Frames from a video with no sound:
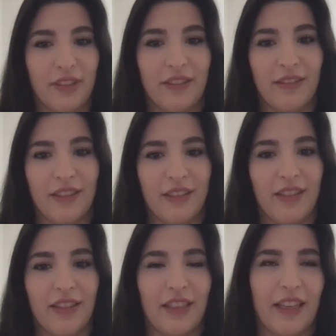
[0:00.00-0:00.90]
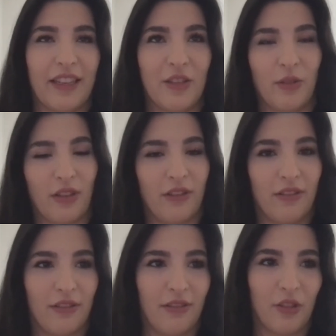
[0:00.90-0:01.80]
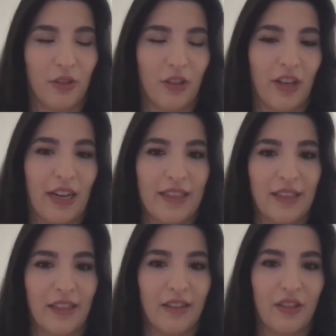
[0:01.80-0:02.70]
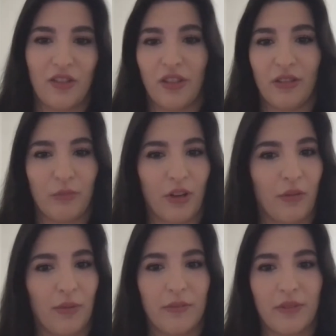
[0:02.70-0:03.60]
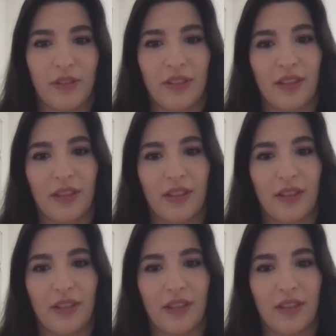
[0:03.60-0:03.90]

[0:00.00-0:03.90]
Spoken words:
in case your car has engine problems,